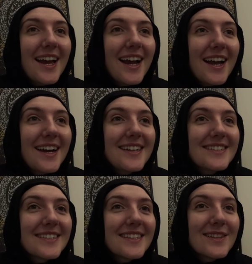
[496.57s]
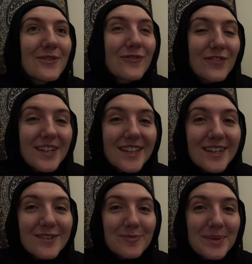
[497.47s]
And the
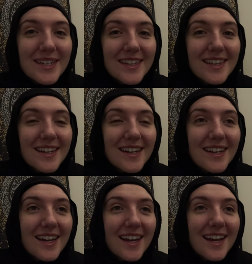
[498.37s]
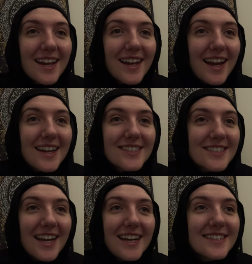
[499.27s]
feeling of being there, I
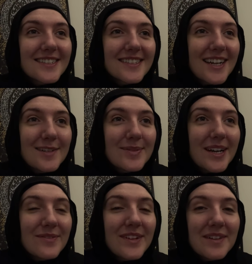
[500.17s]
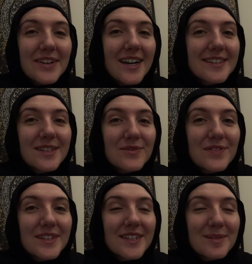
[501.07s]
just can't describe that. I've never had that
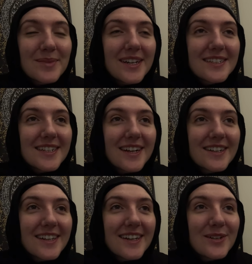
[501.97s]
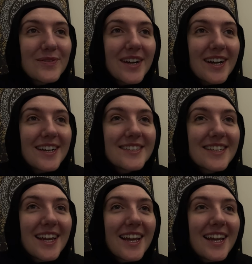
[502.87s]
feeling in my entire life.
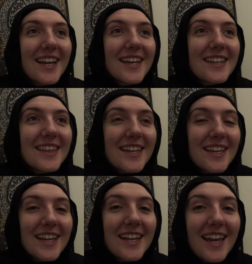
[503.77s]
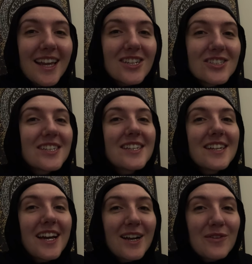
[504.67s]
And the
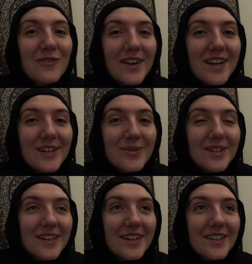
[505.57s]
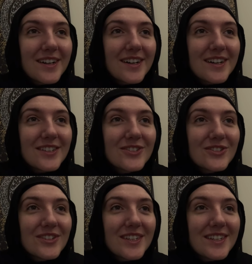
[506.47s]
connection I felt with Allah
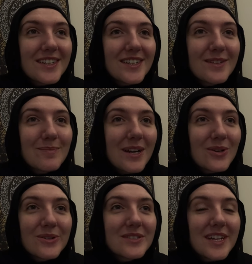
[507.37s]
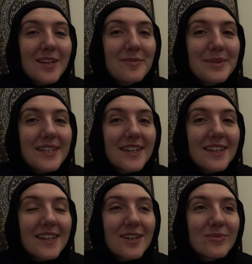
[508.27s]
during my whole time being
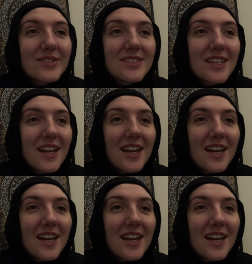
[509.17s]
there was